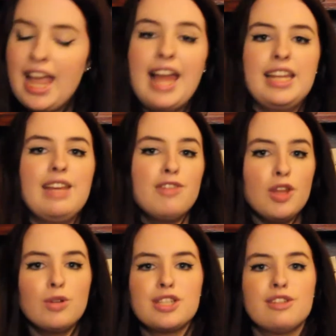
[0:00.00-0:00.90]
And even
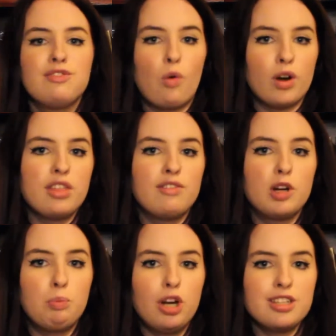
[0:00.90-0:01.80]
though it's the 4th of
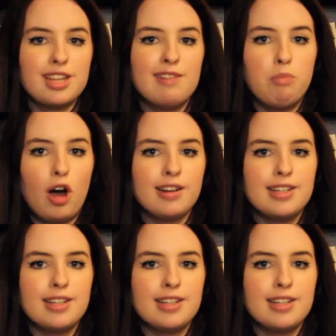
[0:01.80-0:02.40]
her books that I bought,